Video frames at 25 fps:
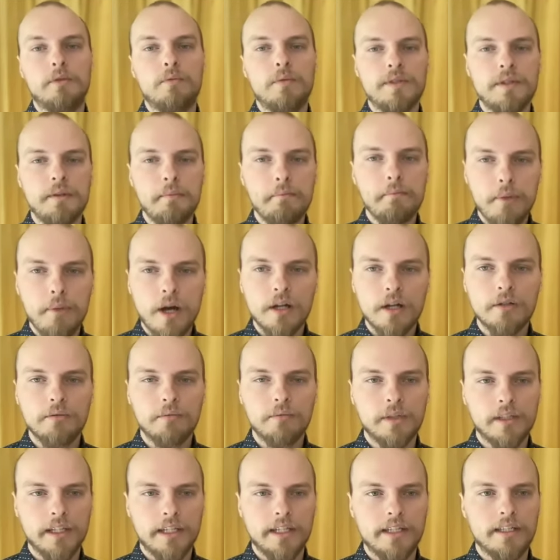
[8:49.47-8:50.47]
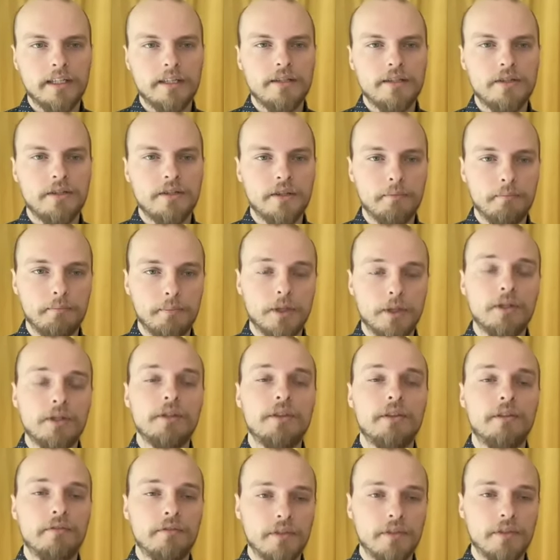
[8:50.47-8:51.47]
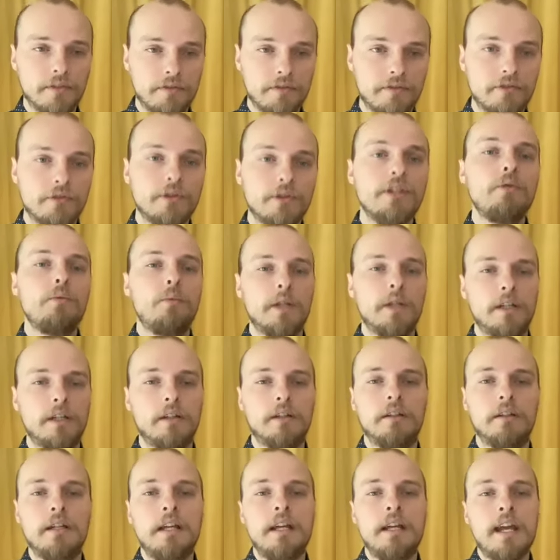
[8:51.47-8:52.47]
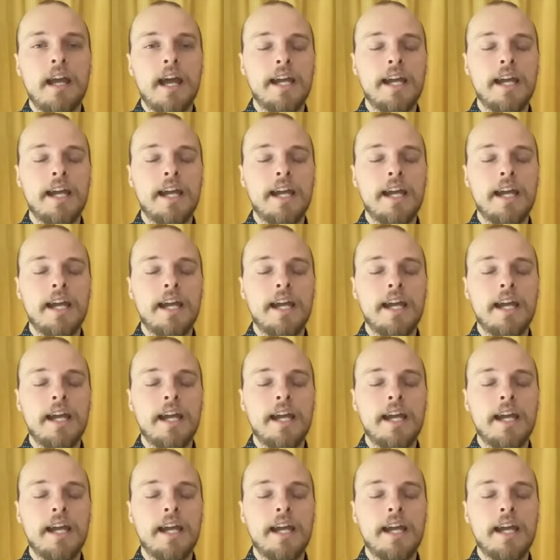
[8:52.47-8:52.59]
was in part related to the birth of the free will